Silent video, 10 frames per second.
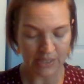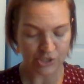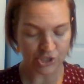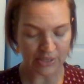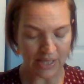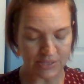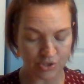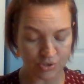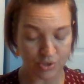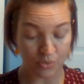She let
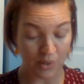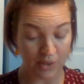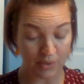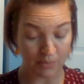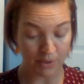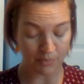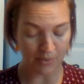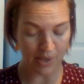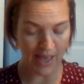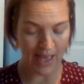Susan wear the
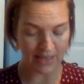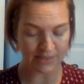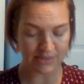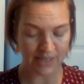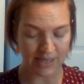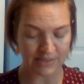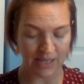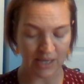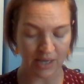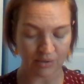purple hat as
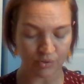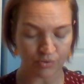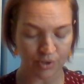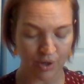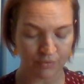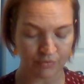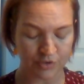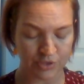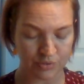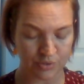they huddled over
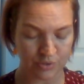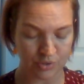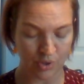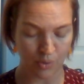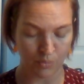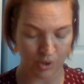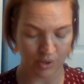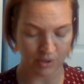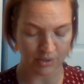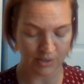Susan's homework.